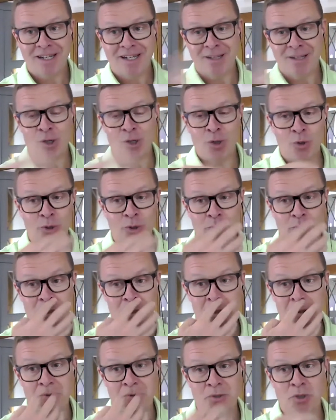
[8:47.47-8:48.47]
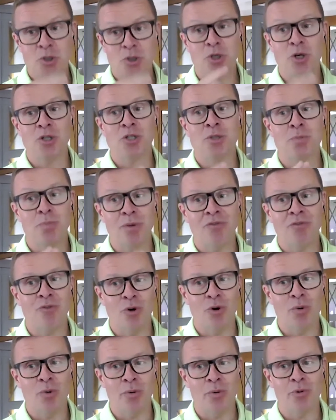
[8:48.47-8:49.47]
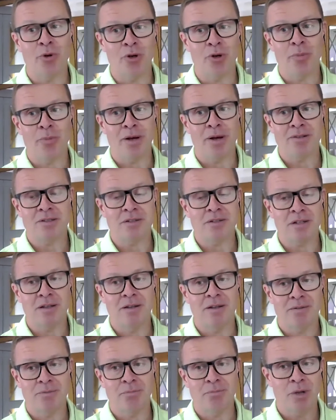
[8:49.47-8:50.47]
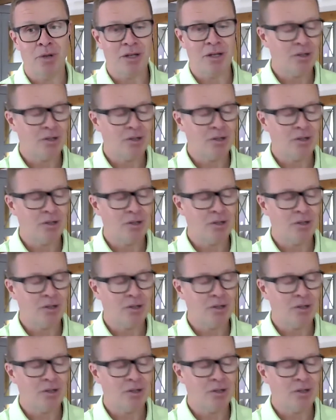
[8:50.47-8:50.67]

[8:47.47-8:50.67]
in the auto queue just before we were about to